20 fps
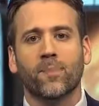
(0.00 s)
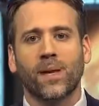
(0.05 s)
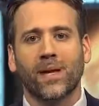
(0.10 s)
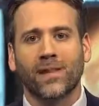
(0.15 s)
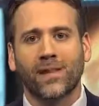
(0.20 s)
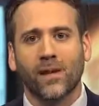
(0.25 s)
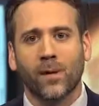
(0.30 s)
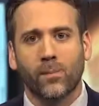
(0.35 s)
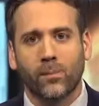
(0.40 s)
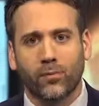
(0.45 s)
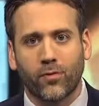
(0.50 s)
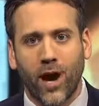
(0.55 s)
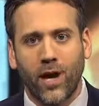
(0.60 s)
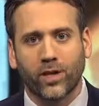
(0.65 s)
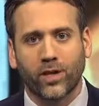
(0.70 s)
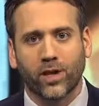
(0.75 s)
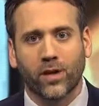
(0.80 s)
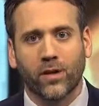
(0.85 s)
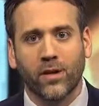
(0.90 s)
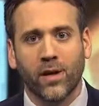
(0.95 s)
me the
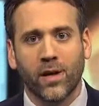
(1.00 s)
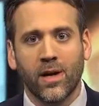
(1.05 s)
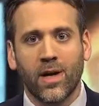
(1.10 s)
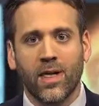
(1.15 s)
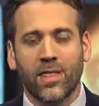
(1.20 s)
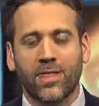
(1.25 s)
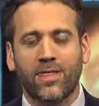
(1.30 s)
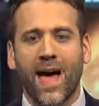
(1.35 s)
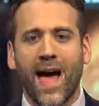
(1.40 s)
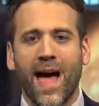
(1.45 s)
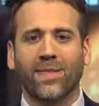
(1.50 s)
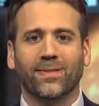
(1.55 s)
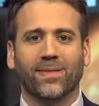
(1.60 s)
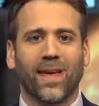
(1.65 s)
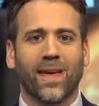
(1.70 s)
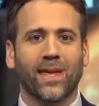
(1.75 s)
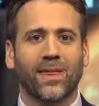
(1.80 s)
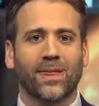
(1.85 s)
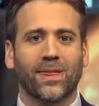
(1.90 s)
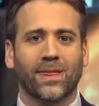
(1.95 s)
impression that
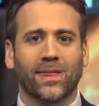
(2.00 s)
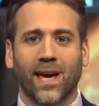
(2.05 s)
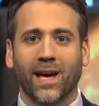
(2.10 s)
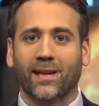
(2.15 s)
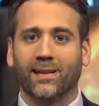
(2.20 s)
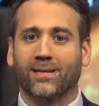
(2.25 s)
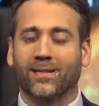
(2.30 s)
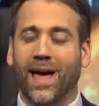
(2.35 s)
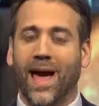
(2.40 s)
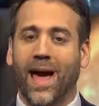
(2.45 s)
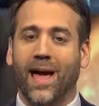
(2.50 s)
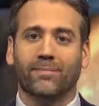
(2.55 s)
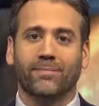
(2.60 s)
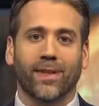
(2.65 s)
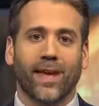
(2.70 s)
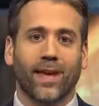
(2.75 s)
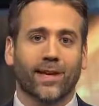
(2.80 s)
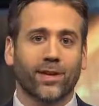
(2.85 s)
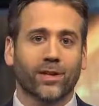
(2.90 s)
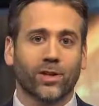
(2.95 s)
they think that
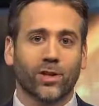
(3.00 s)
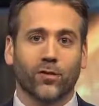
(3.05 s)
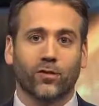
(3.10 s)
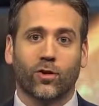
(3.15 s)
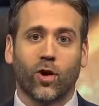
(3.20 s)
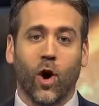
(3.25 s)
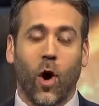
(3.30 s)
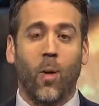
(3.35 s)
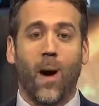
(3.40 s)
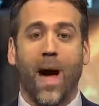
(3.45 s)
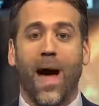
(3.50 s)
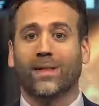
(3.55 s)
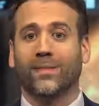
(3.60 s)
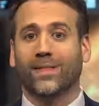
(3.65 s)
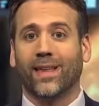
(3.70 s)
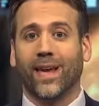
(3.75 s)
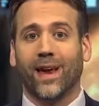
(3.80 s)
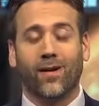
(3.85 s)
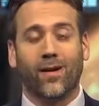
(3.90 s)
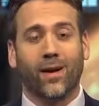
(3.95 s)
they can just go
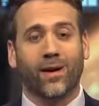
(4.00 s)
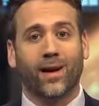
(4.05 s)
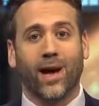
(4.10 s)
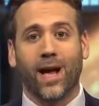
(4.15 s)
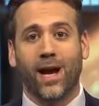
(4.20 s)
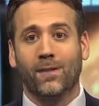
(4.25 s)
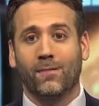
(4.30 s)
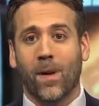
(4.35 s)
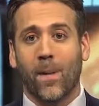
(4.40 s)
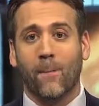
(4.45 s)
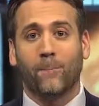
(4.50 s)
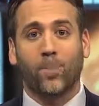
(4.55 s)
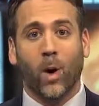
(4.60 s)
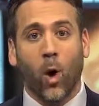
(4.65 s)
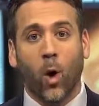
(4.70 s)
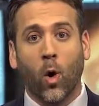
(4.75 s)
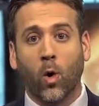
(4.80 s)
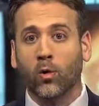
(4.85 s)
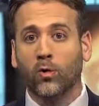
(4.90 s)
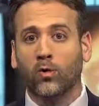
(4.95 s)
out there and kind of
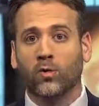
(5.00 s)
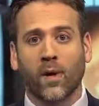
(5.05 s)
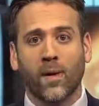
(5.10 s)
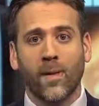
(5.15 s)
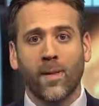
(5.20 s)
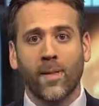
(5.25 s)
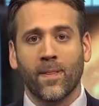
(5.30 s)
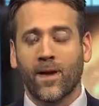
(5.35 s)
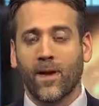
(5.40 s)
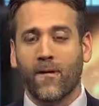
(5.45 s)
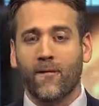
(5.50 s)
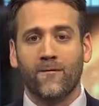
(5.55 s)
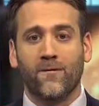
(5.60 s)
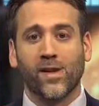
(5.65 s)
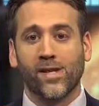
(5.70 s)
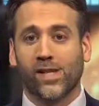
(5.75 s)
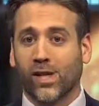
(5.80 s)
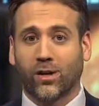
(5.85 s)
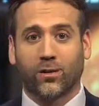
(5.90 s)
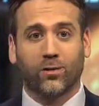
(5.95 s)
impose their
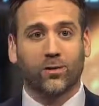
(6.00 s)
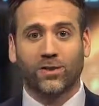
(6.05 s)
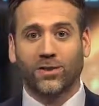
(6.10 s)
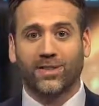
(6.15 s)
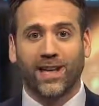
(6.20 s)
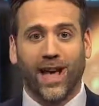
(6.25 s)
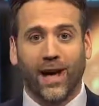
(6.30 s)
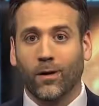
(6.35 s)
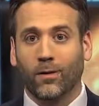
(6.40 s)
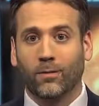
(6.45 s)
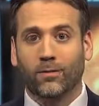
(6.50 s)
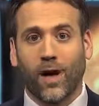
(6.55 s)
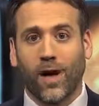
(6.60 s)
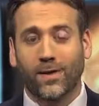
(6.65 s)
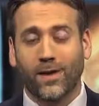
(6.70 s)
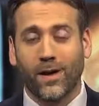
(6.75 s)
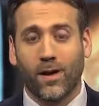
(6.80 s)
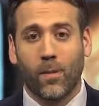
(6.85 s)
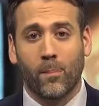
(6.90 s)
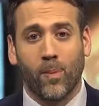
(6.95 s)
physical selves
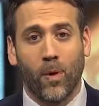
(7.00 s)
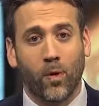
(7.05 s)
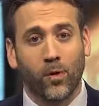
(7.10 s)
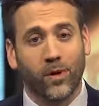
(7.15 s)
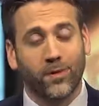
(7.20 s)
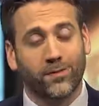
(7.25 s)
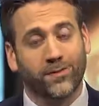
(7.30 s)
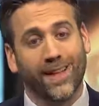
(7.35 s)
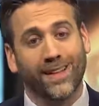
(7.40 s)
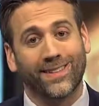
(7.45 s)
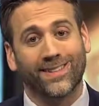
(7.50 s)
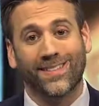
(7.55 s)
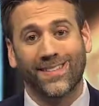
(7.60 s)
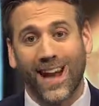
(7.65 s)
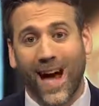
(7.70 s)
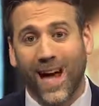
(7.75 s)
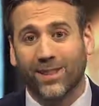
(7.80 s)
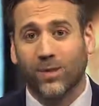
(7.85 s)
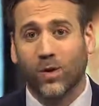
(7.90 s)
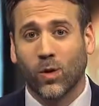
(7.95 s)
on their opponents. That's
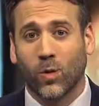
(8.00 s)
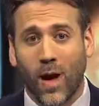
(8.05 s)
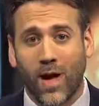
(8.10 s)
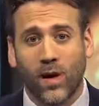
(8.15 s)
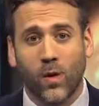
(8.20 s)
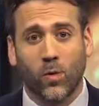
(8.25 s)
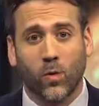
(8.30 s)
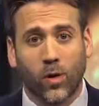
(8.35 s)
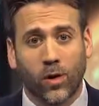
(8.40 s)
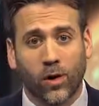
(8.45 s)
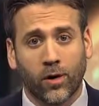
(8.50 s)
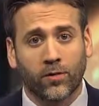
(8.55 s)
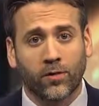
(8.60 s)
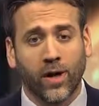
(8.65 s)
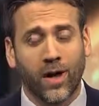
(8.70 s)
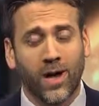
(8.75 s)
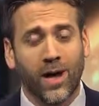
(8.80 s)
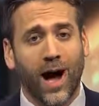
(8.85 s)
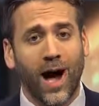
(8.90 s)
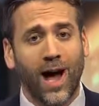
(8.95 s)
not the way it works.
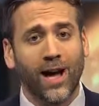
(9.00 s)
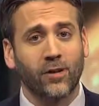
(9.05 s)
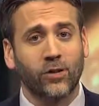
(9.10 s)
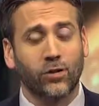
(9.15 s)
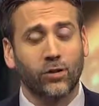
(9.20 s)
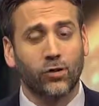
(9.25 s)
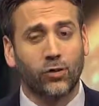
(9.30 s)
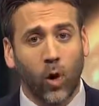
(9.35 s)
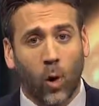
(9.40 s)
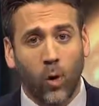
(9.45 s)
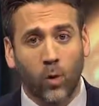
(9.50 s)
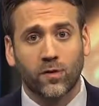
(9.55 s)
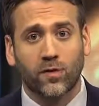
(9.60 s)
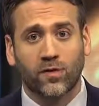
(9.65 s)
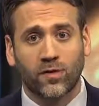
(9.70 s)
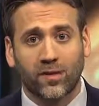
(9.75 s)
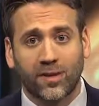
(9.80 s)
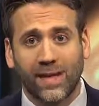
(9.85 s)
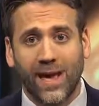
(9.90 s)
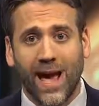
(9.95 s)
I don't
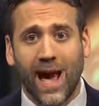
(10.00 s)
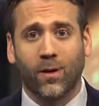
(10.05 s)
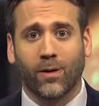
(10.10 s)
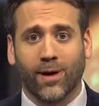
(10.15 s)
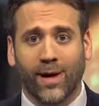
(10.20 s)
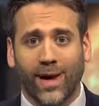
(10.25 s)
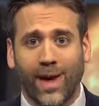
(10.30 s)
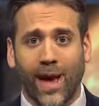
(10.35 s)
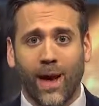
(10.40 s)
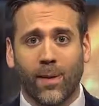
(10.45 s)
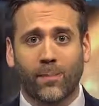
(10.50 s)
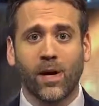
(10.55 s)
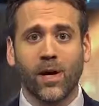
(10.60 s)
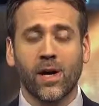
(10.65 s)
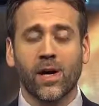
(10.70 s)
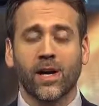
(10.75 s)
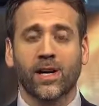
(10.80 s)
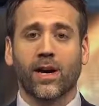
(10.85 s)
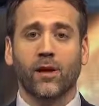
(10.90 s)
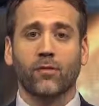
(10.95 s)
see how Cam
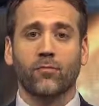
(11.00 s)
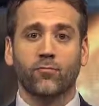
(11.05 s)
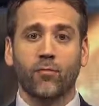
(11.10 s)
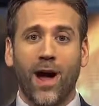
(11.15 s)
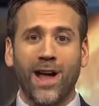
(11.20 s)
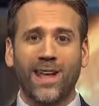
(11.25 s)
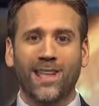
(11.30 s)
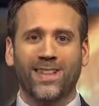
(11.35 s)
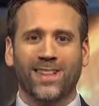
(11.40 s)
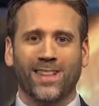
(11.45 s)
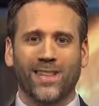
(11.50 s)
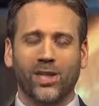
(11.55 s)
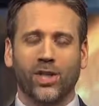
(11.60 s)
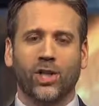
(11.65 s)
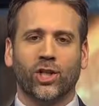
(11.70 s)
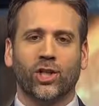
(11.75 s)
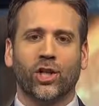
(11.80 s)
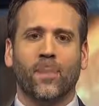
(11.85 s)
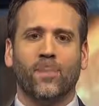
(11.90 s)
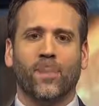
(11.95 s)
can right this
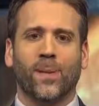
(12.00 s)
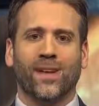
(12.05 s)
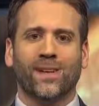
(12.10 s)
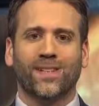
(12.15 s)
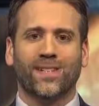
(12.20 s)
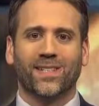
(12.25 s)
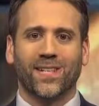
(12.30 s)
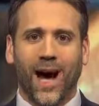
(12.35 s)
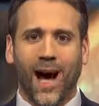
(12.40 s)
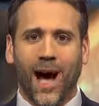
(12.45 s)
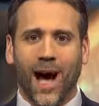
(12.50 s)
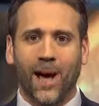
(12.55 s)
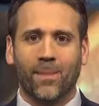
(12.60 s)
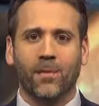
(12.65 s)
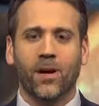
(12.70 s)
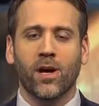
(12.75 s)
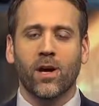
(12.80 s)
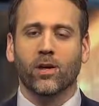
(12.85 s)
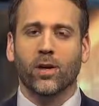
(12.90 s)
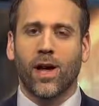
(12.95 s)
ship in
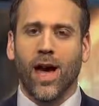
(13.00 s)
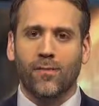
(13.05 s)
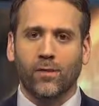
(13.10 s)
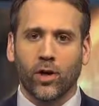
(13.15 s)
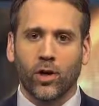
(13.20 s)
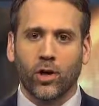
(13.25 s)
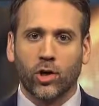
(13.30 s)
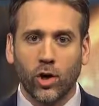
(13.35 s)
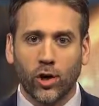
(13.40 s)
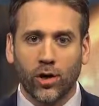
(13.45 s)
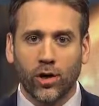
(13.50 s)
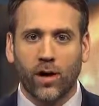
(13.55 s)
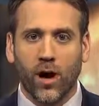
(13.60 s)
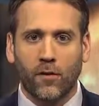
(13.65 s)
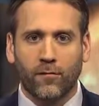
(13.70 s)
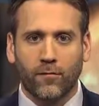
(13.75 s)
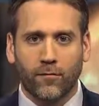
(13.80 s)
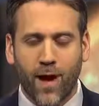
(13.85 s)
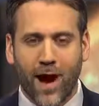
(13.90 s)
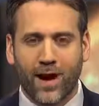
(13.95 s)
time to have a good
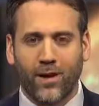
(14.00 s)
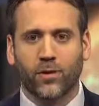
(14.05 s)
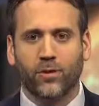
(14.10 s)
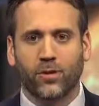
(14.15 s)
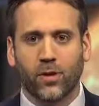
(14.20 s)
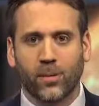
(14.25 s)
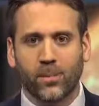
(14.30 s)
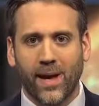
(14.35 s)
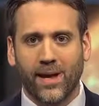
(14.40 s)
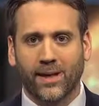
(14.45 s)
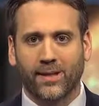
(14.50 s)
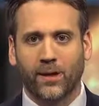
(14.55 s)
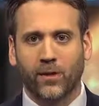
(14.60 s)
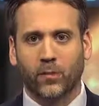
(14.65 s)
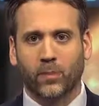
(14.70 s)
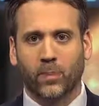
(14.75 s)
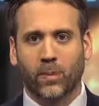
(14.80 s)
enough record to make these